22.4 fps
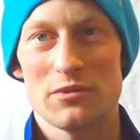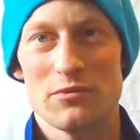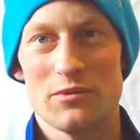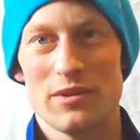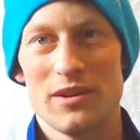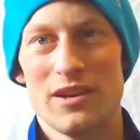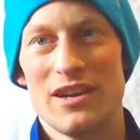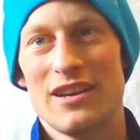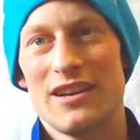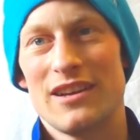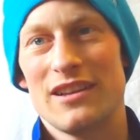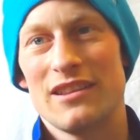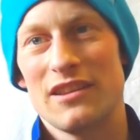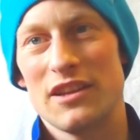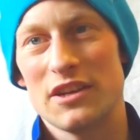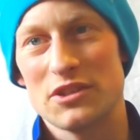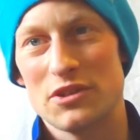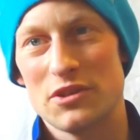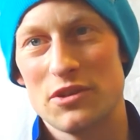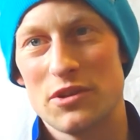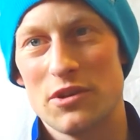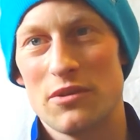We'll
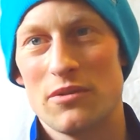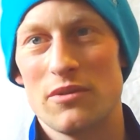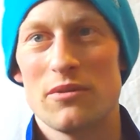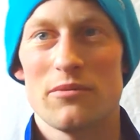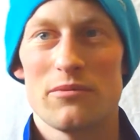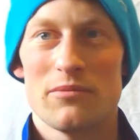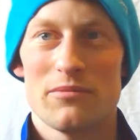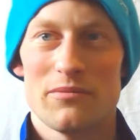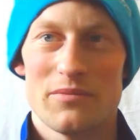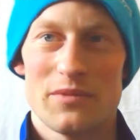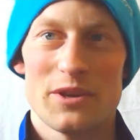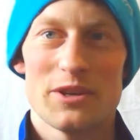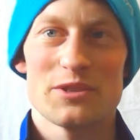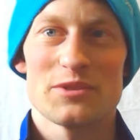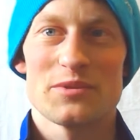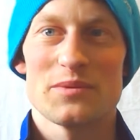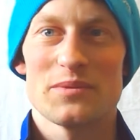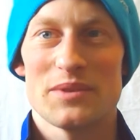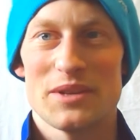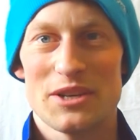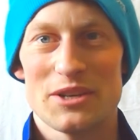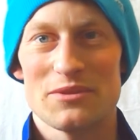let you know, oh, here's
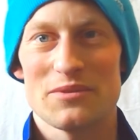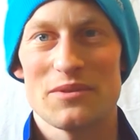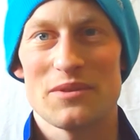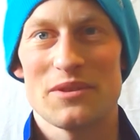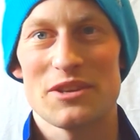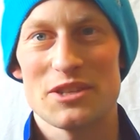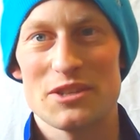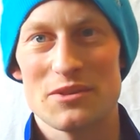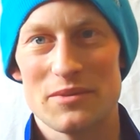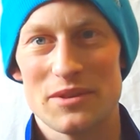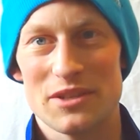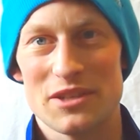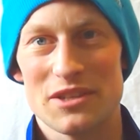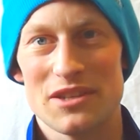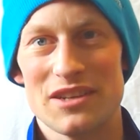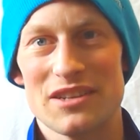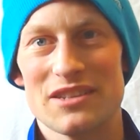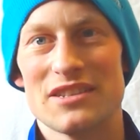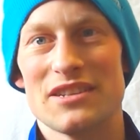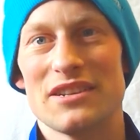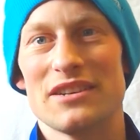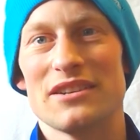what this switch
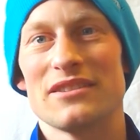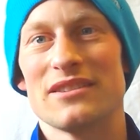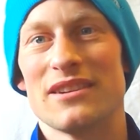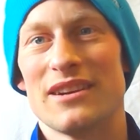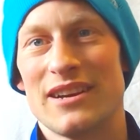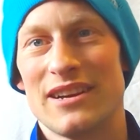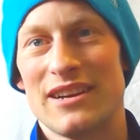does here,